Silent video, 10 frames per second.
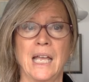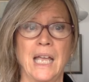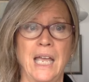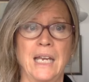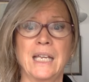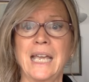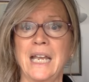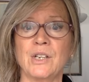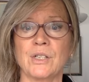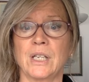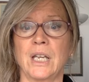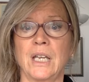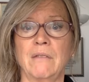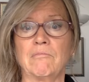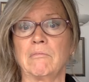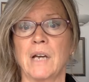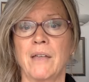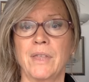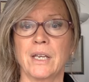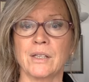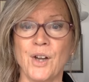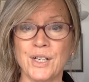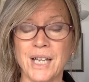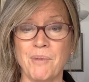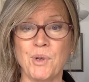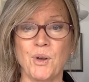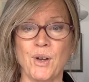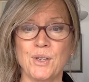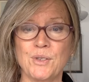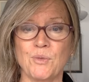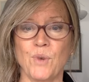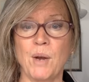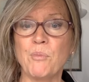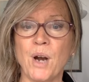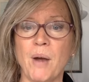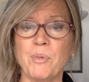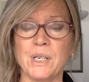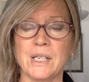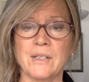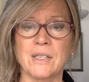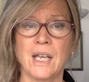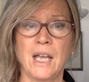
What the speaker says: And occasionally, I think a long time ago, I used to rent properties.